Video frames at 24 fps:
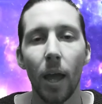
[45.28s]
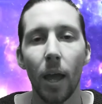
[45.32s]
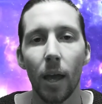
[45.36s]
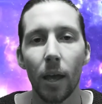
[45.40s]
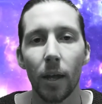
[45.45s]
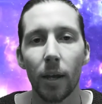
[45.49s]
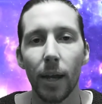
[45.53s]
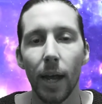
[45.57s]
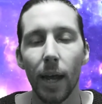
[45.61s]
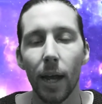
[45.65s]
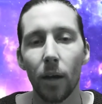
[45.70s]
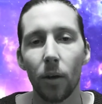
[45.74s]

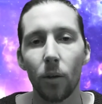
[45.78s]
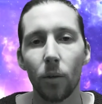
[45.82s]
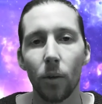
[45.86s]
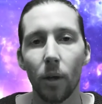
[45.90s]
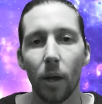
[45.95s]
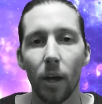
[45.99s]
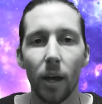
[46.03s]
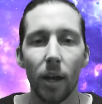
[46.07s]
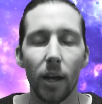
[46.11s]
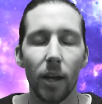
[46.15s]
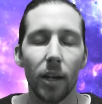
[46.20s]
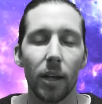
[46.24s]

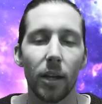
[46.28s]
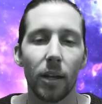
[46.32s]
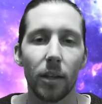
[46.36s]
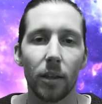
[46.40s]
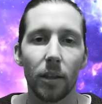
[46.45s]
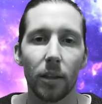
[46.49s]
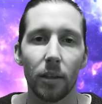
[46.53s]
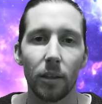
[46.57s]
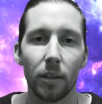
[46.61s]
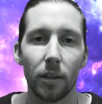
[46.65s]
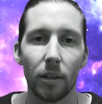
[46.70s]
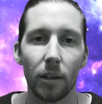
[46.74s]
Now,
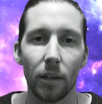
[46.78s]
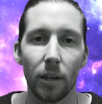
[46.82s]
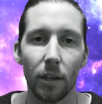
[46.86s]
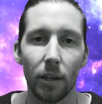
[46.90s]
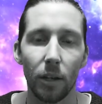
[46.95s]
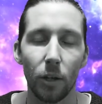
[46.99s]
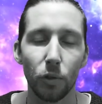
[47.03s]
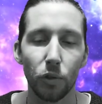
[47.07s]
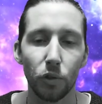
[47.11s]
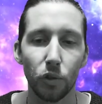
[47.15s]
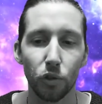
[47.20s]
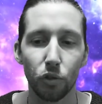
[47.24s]

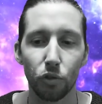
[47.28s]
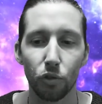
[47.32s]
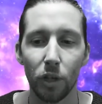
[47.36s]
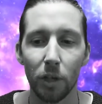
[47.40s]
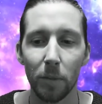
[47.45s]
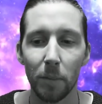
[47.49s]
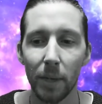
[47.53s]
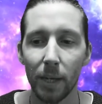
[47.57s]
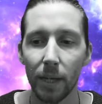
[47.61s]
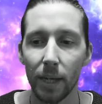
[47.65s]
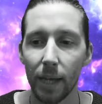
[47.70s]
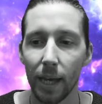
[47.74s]
lucid
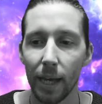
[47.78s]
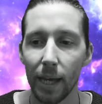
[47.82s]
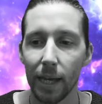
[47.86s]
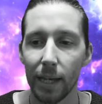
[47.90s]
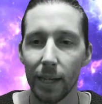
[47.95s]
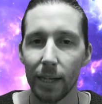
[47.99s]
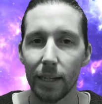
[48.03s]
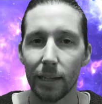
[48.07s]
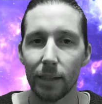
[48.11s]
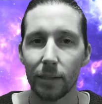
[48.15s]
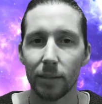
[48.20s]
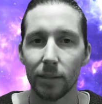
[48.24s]
dreaming
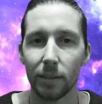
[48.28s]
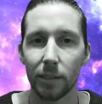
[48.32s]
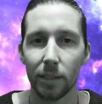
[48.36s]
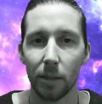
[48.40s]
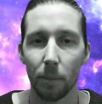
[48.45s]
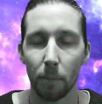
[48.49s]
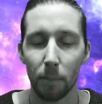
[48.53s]
is